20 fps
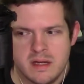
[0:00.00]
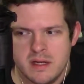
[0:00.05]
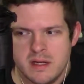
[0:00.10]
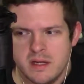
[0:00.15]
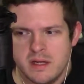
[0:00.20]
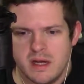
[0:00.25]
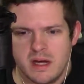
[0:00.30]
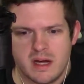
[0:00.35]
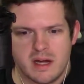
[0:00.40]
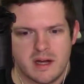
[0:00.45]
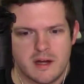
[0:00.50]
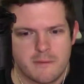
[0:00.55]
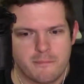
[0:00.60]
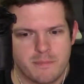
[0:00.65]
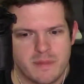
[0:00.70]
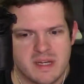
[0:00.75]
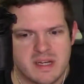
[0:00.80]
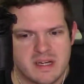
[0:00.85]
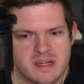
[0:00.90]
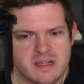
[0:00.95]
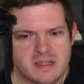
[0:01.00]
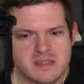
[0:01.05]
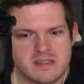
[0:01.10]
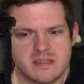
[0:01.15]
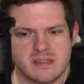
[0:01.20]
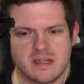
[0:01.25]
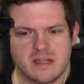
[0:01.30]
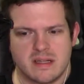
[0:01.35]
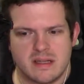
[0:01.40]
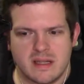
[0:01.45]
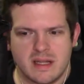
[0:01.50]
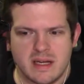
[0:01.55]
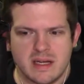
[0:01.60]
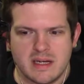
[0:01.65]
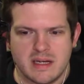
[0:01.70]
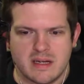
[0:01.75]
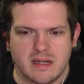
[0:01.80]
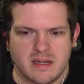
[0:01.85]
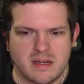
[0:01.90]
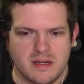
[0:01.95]
Because
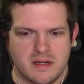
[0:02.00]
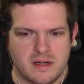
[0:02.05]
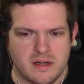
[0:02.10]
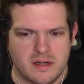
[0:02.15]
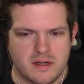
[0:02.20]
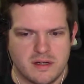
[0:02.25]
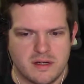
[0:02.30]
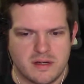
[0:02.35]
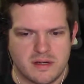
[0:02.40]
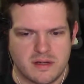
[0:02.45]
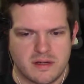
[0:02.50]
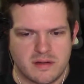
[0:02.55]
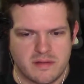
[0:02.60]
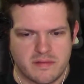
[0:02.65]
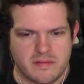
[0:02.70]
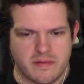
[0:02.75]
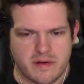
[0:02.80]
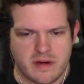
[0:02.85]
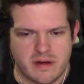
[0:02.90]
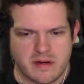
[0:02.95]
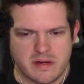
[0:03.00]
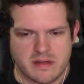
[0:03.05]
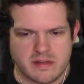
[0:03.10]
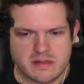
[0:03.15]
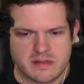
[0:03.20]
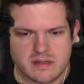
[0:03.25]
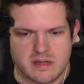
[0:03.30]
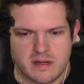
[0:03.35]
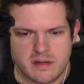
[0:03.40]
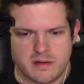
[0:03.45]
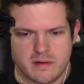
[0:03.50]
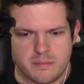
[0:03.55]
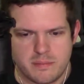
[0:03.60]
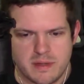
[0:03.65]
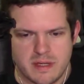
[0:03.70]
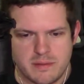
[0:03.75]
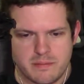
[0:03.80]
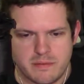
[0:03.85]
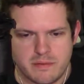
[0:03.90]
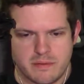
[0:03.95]
like various other
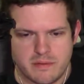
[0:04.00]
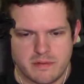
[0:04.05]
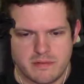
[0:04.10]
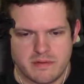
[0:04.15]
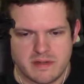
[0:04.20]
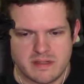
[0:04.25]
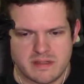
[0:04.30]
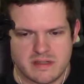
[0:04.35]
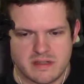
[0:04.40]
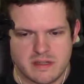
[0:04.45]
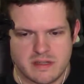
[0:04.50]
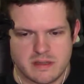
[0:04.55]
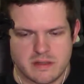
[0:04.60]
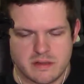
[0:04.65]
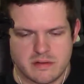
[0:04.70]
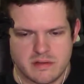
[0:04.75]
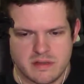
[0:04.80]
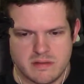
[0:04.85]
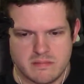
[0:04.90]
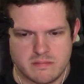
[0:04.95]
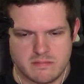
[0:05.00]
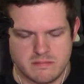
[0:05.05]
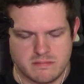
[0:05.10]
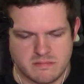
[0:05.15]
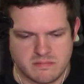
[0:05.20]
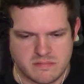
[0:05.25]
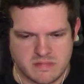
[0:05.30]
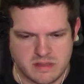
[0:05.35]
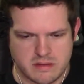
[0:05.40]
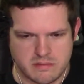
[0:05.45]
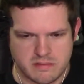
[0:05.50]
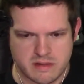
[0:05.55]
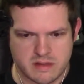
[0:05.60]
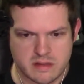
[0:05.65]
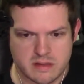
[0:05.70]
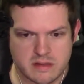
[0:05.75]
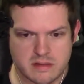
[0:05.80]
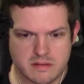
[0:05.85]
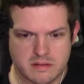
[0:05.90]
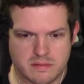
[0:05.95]
people in recent history, Hillary
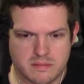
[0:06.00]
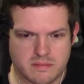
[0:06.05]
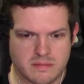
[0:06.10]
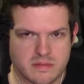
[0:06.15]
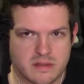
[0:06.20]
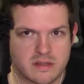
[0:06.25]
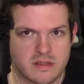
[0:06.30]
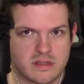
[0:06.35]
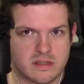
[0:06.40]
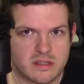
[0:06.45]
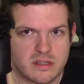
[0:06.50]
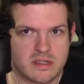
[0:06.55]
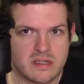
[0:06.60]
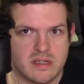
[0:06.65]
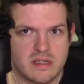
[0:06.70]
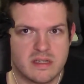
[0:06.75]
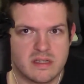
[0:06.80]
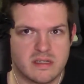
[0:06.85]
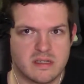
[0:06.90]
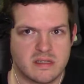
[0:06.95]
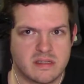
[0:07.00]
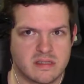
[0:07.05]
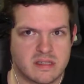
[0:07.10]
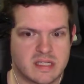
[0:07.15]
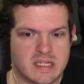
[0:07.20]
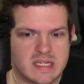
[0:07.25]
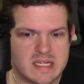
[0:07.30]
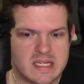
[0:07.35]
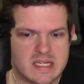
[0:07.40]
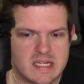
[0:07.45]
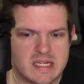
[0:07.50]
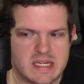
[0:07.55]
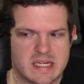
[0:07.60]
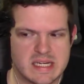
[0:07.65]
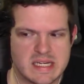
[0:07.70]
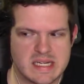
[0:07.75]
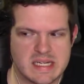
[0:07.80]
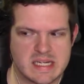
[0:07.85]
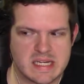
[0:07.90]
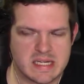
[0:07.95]
Clinton,
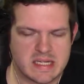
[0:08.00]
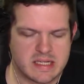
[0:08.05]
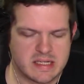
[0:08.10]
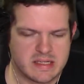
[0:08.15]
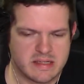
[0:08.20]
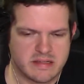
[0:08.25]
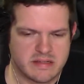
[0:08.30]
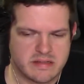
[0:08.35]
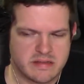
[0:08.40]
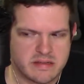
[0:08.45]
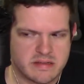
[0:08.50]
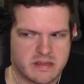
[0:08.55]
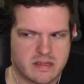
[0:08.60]
he is